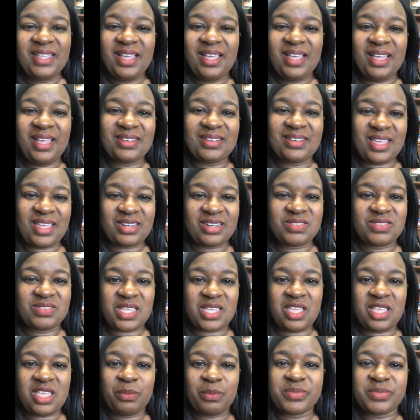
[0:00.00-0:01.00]
a lot of
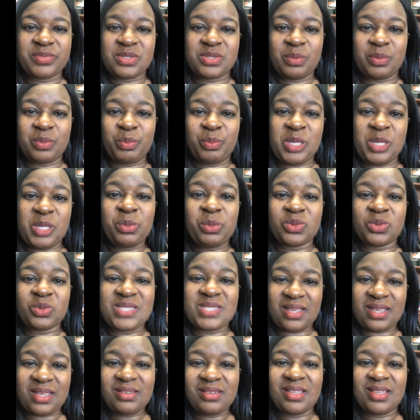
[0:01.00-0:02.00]
times people
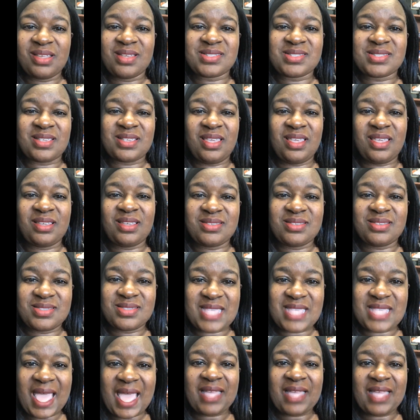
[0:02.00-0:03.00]
tell us
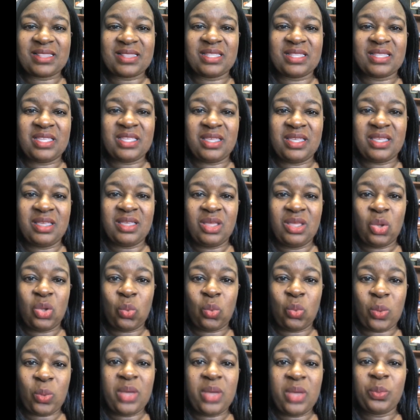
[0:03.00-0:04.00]
exactly
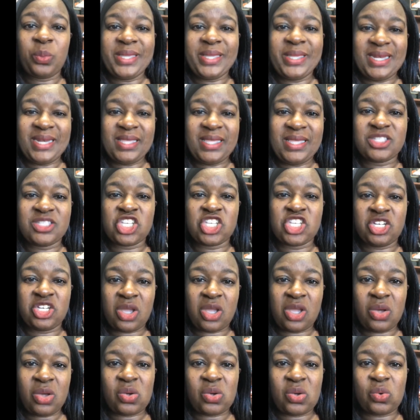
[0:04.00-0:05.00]
what we need to
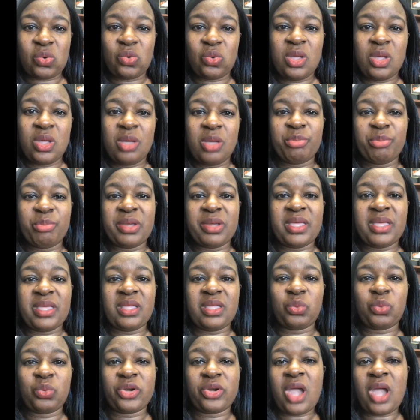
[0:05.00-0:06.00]
know,
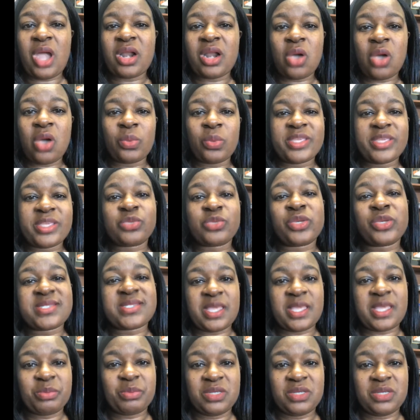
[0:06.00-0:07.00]
but we're not always
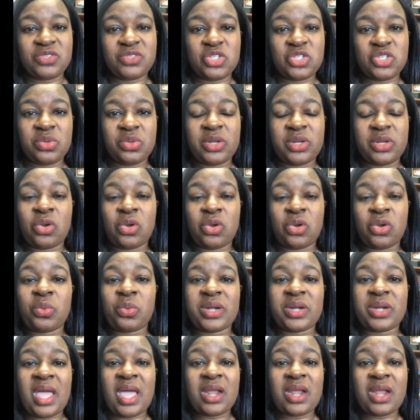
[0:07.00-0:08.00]
receptive to it, or we're
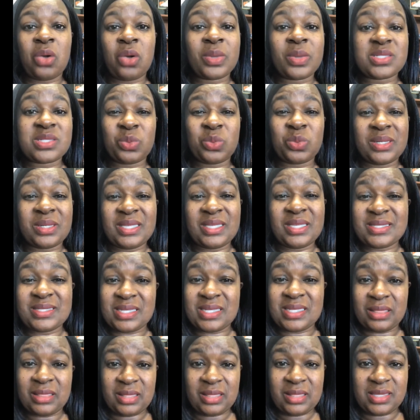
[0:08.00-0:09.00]
not always willing to
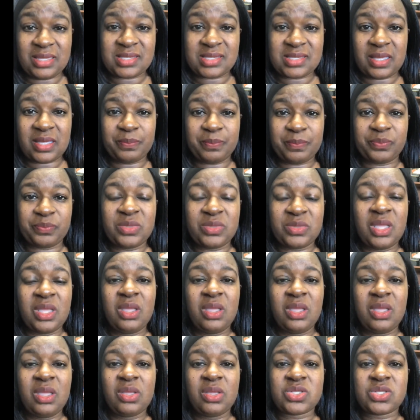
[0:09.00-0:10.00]
listen.
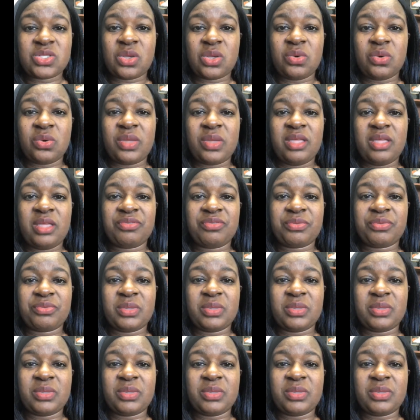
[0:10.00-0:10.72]
So if